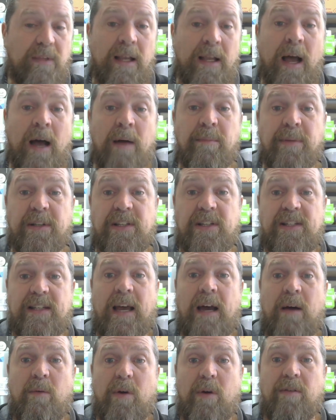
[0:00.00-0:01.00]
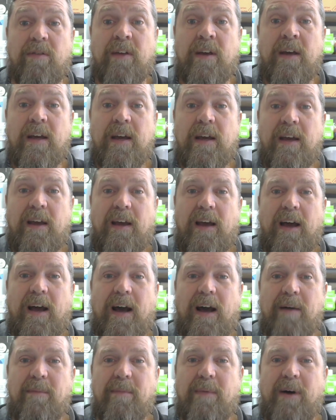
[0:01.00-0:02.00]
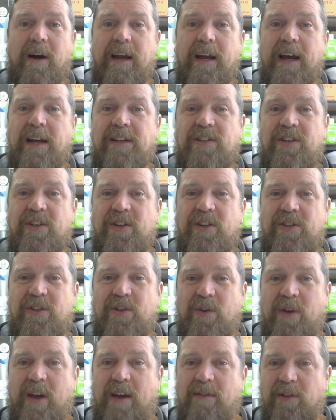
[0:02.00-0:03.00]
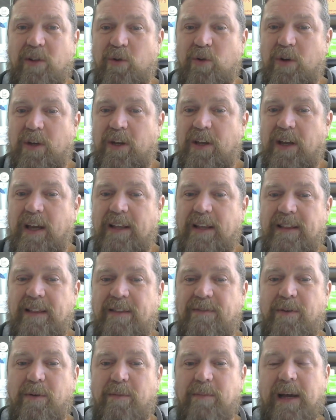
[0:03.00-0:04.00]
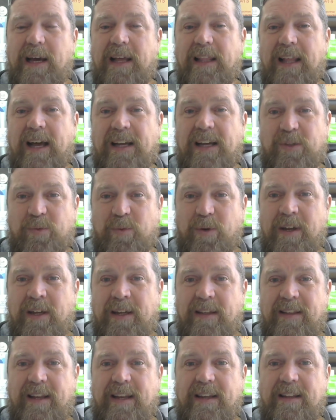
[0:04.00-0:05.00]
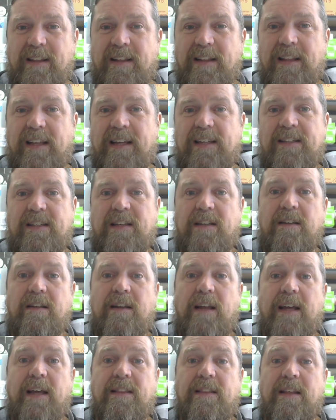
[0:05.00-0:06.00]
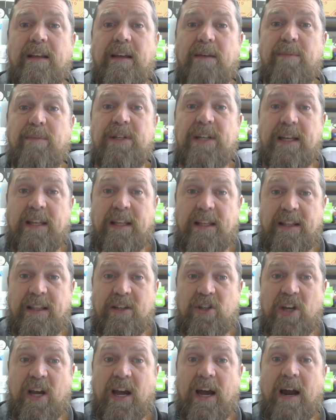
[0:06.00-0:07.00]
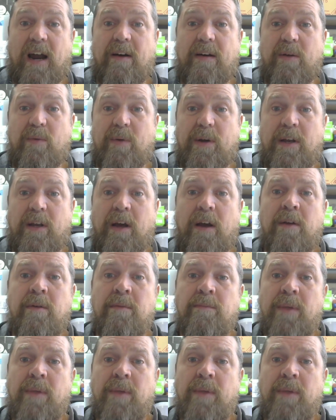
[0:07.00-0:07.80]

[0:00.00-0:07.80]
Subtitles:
But to start with, I asked you to have a look at from last week at the end of the lesson at particularly at the Johari window.